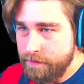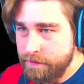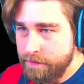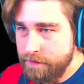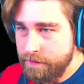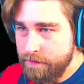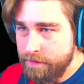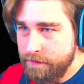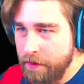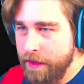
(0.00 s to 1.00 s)
They look like
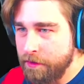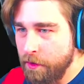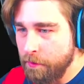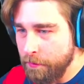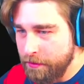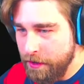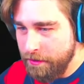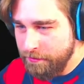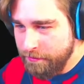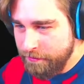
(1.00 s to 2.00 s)
they are. Okay, cool. We're
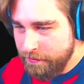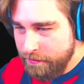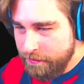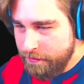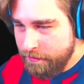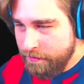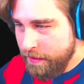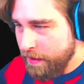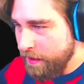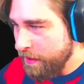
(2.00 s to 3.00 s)
good.
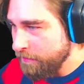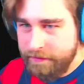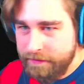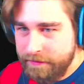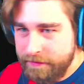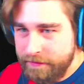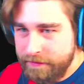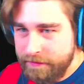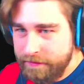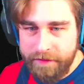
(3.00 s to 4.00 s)
Uh, I got a
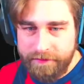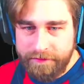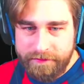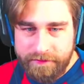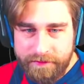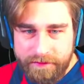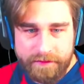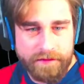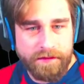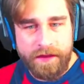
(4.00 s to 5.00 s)
little nervous.
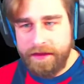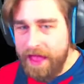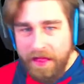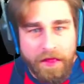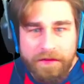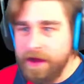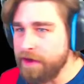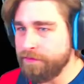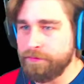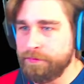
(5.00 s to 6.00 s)
Get a little
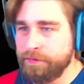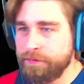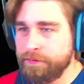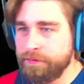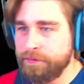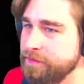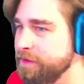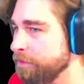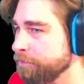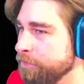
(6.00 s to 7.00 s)
nervous when I th see things,
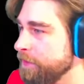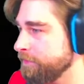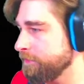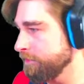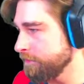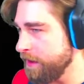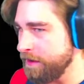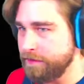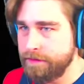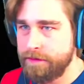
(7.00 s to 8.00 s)
you know, freeze, right?